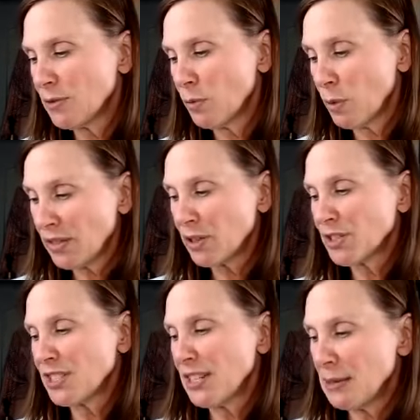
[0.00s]
when there
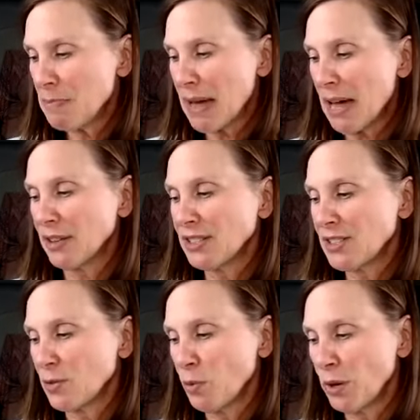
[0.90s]
is an
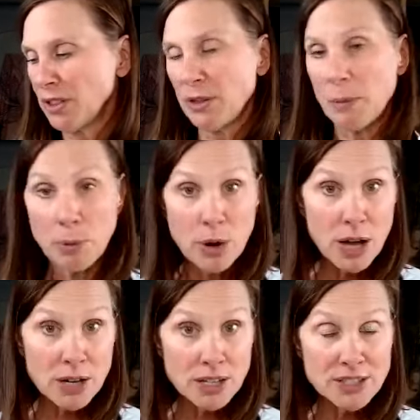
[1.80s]
imbalance with
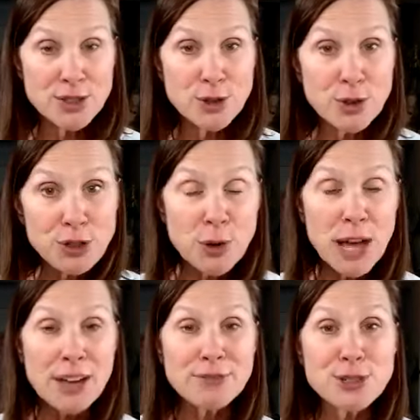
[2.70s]
prana. So if you
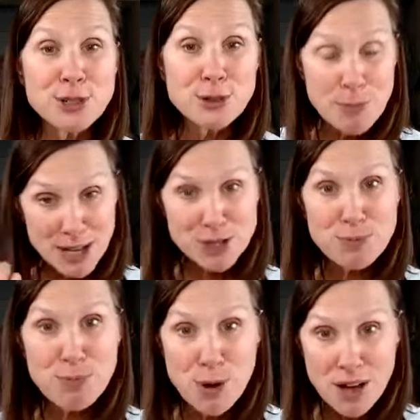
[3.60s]
have too much
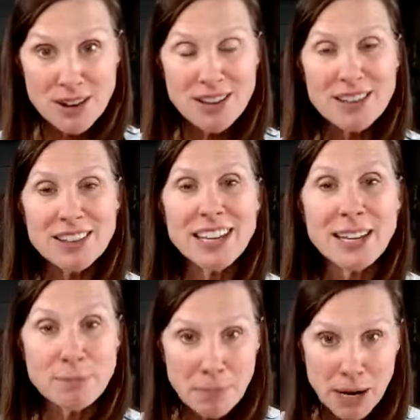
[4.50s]
prana,
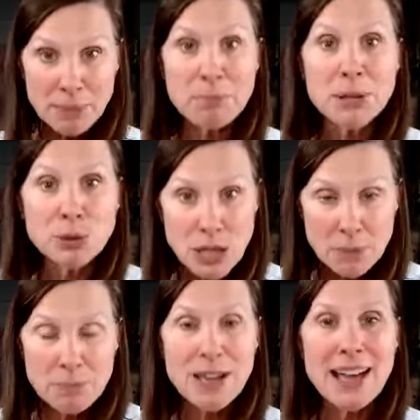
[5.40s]
it might build
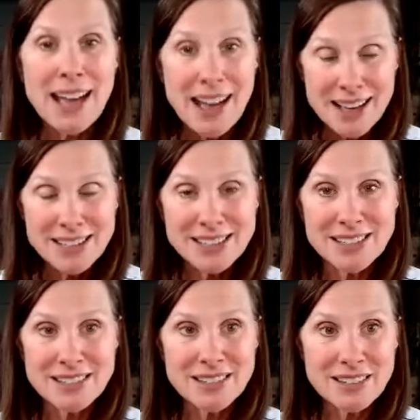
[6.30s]
up
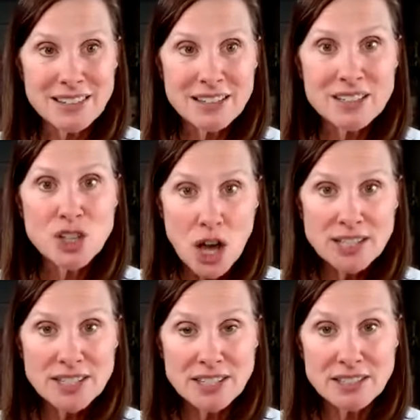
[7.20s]
as
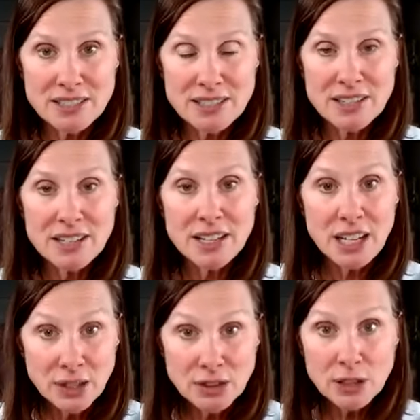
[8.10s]
toxins
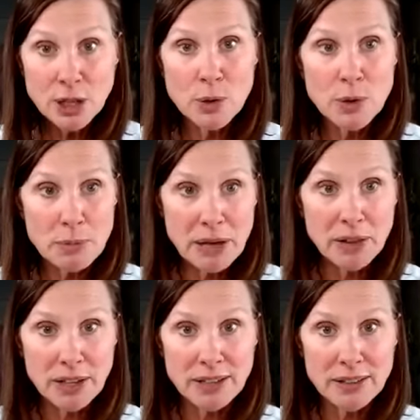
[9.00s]
in the lower
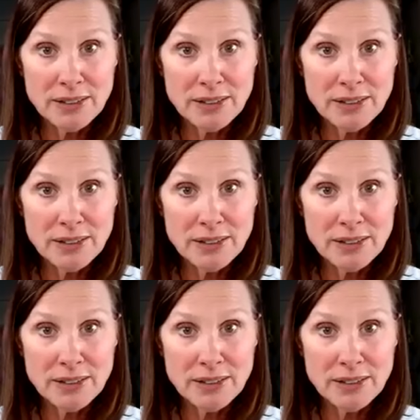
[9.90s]
belly.